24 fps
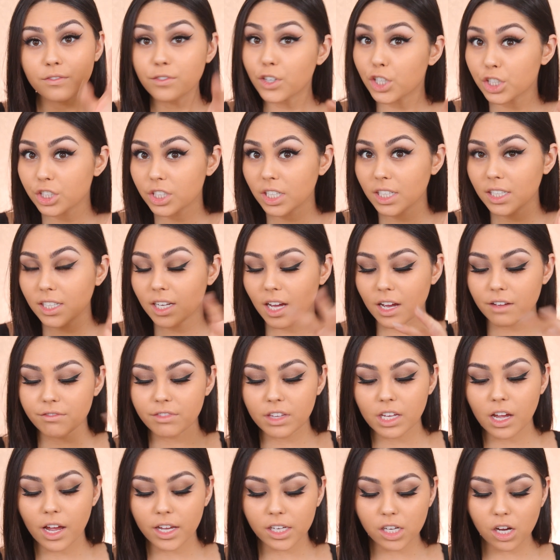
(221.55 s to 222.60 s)
version of
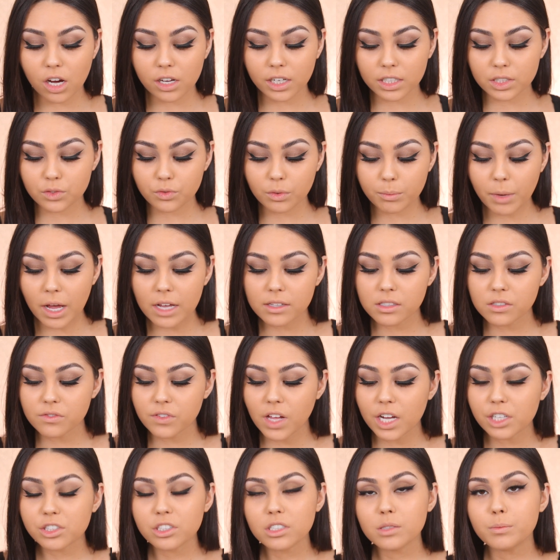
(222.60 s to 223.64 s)
the Iconics from House of
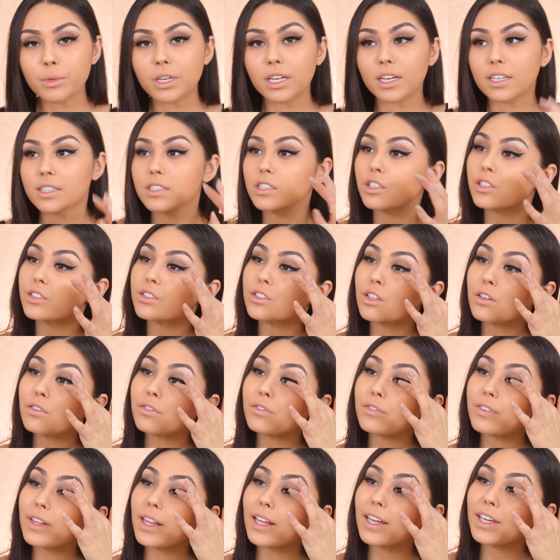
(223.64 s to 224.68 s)
Lashes because they're so
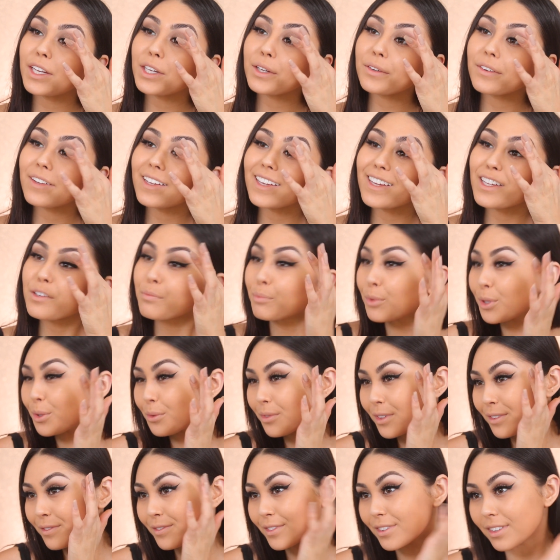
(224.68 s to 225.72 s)
fluttery and
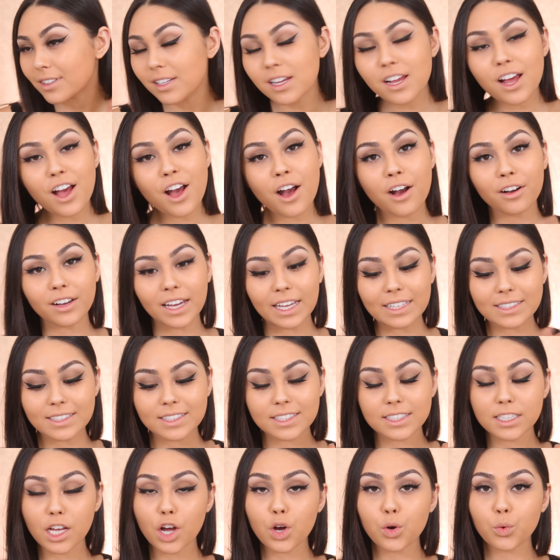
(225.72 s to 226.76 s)
Okay,
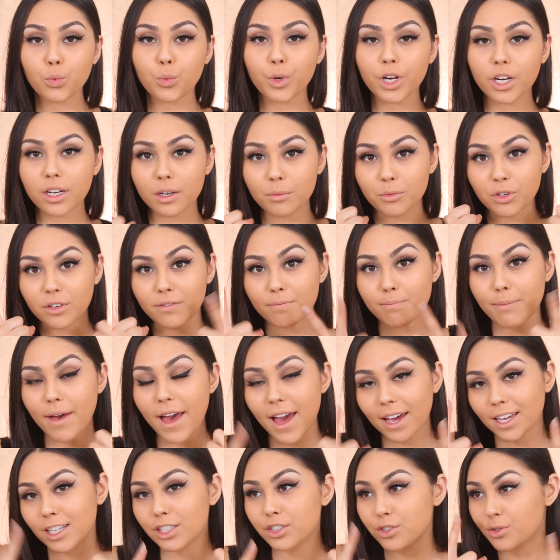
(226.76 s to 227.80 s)
so we're gonna move
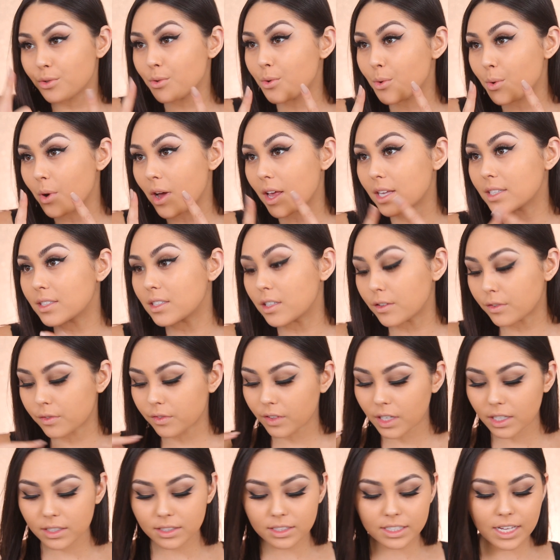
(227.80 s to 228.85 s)
back to the
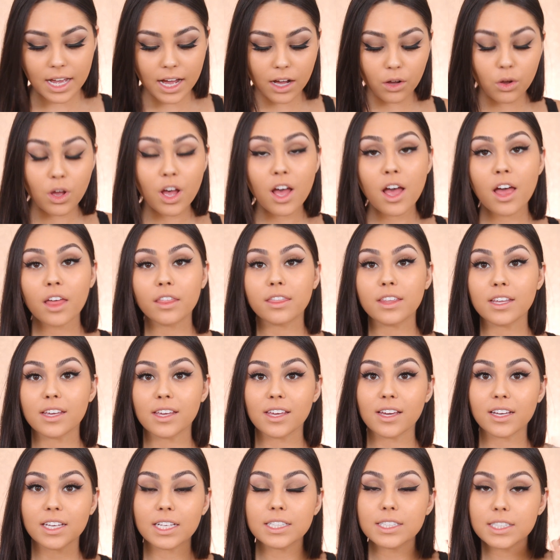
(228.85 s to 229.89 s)
face now.
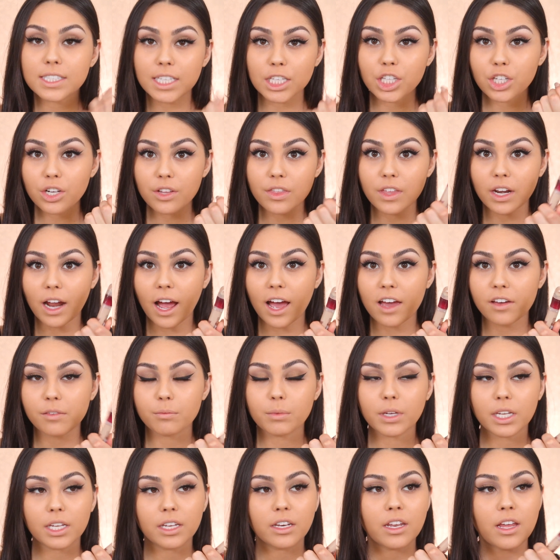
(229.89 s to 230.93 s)
The concealer that I've
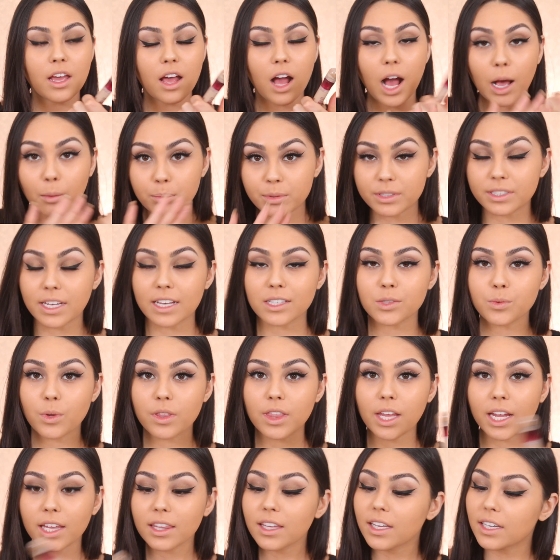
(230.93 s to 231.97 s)
been obsessed
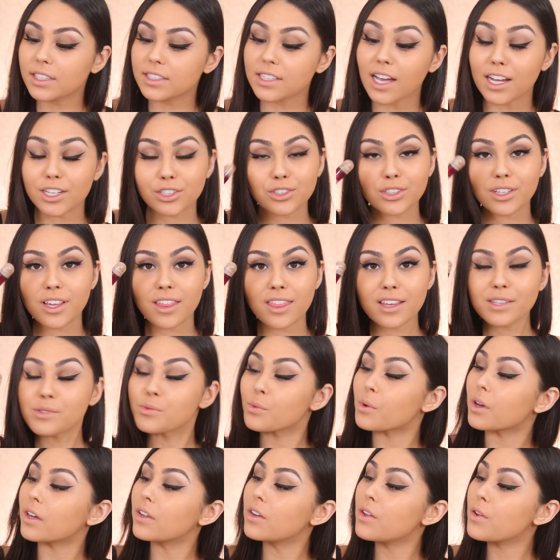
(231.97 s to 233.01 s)
with lately is actually
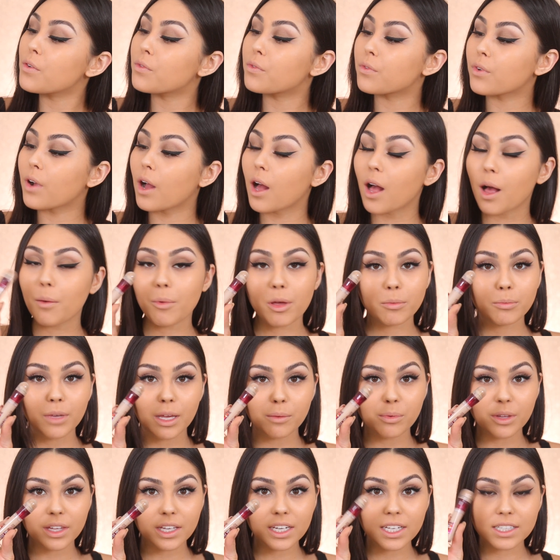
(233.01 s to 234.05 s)
this one from
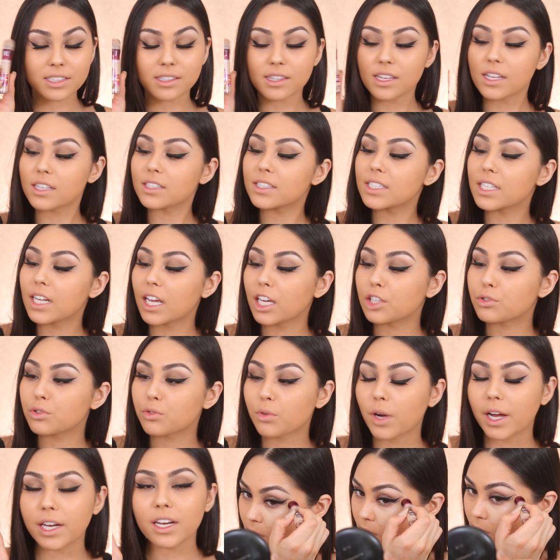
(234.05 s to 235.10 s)
Maybelline. It's the Instant Age
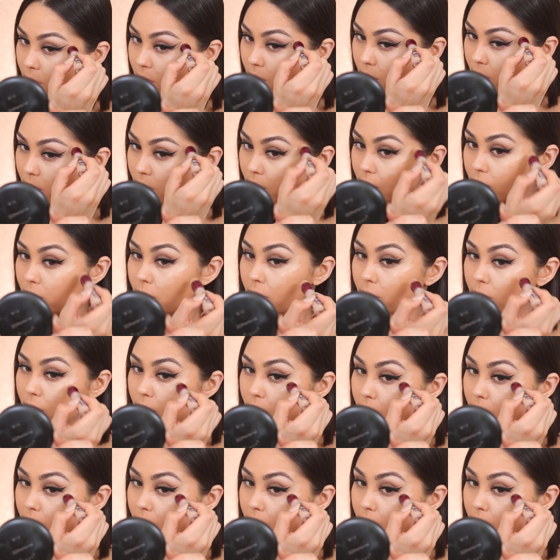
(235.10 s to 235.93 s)
Rewind. This is